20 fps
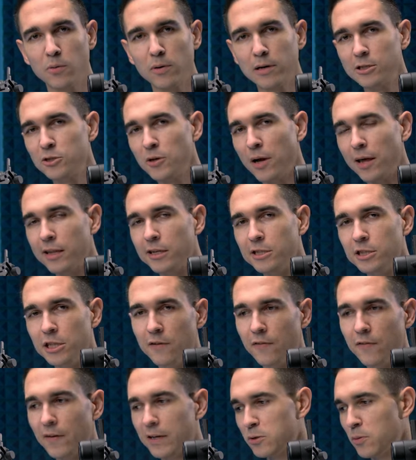We're gonna try the
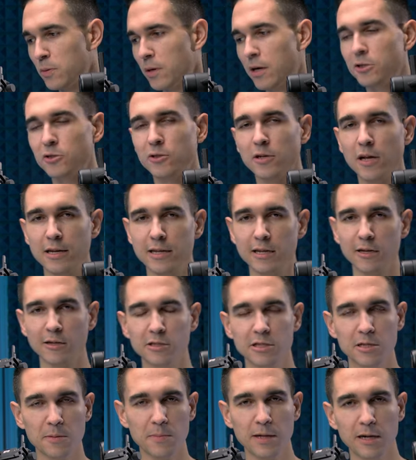GFX 100 on here in
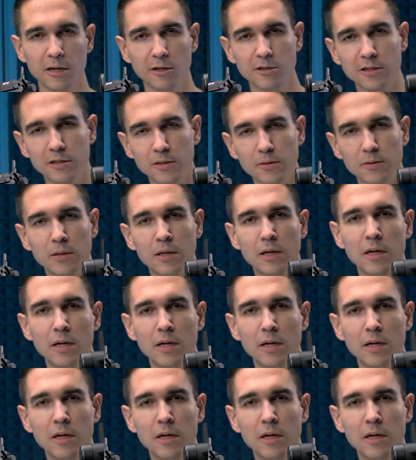just a minute or two.